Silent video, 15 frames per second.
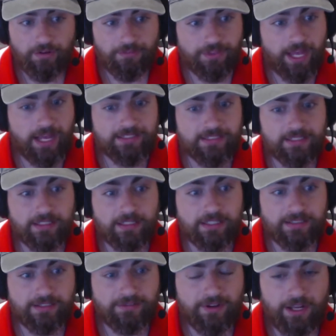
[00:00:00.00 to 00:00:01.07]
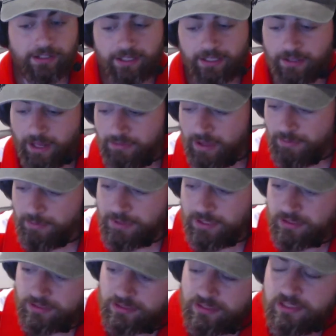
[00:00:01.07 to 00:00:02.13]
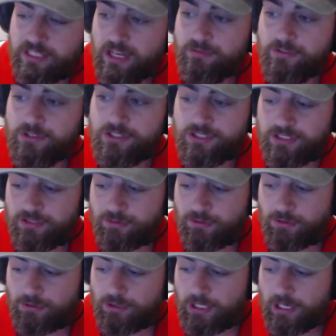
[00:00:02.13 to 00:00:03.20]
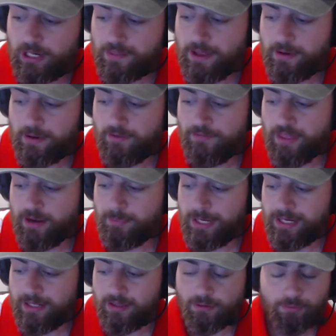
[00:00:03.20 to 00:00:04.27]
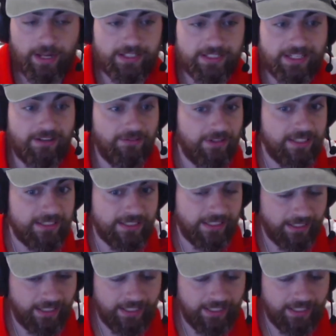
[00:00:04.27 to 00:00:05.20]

That's a fail. Look, if they were to salvage this at all, if they'd beaten the Reds convincingly,